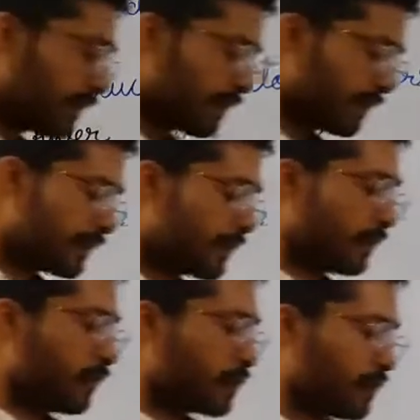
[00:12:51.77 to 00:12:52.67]
is the
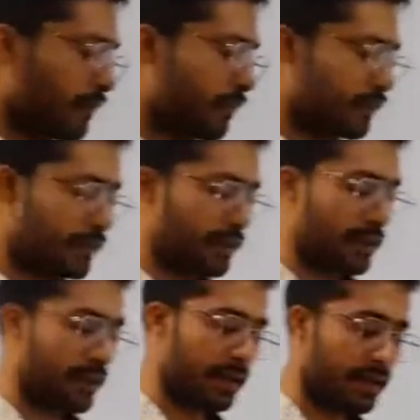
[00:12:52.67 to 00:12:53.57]
question number
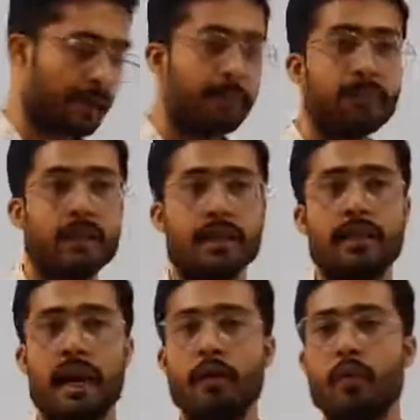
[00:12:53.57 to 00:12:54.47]
3a.
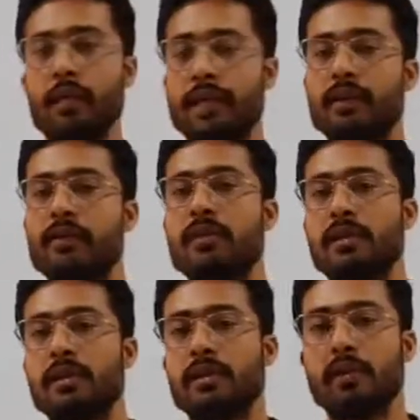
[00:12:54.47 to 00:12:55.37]
Now moving towards
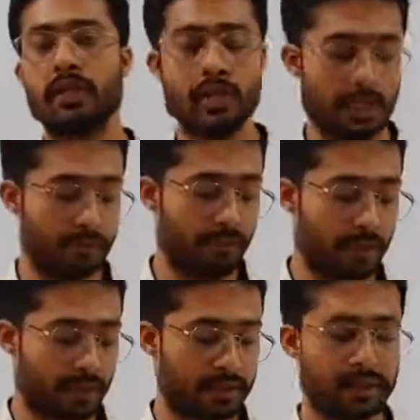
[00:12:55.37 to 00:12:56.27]
question number
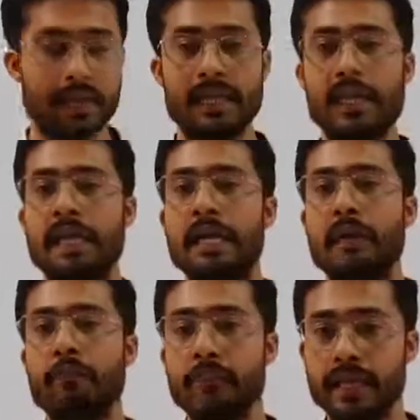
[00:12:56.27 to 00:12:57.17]

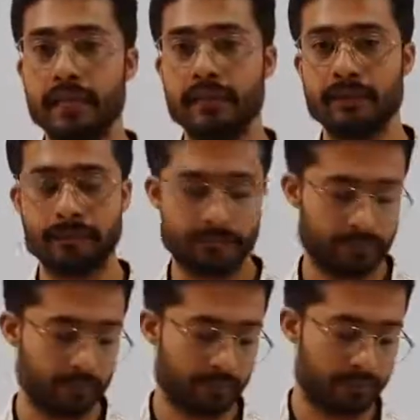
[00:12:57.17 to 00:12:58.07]

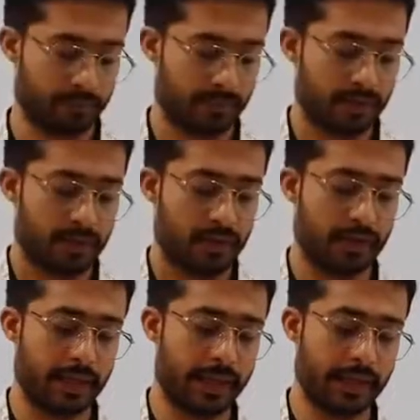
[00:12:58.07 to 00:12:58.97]
3b. So
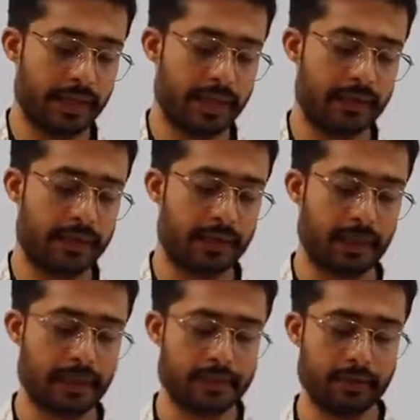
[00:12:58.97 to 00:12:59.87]
here it is
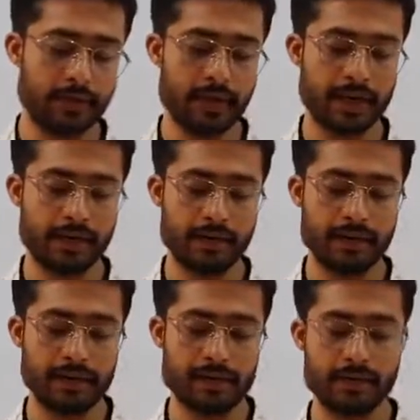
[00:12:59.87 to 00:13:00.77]
classify
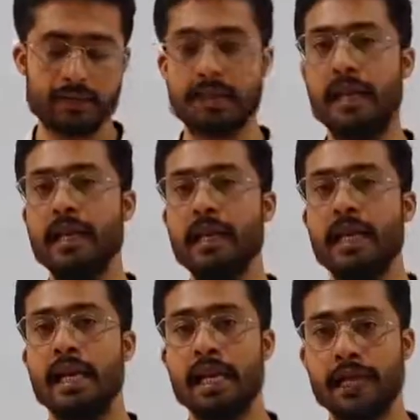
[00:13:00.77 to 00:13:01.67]
conductors and
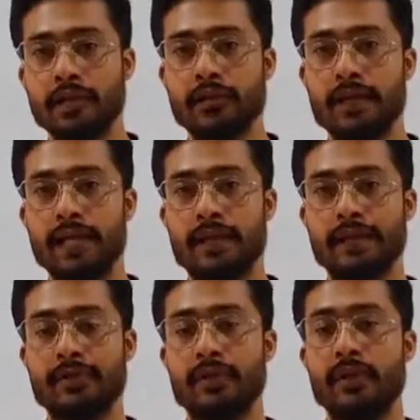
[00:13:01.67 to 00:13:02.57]
insulators.
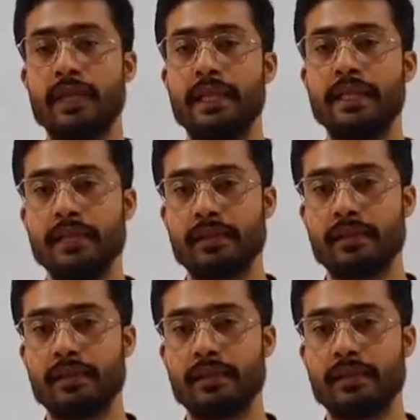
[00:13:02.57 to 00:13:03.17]
So in this,